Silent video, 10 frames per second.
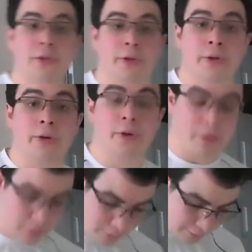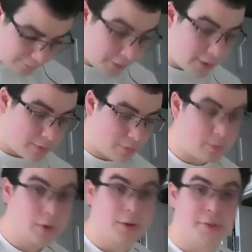your feet.
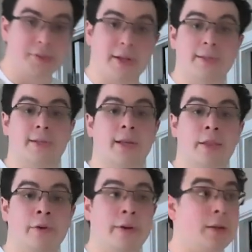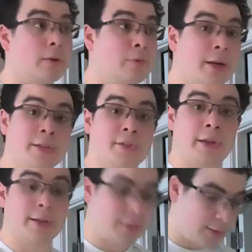Stand together in a ready
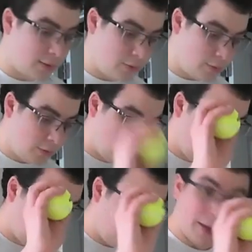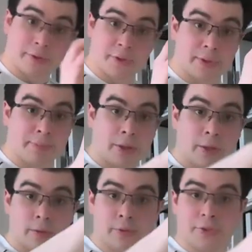stance. Bounce the
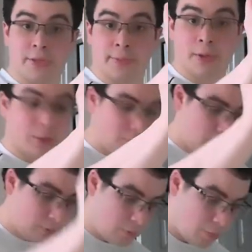ball. See the ball?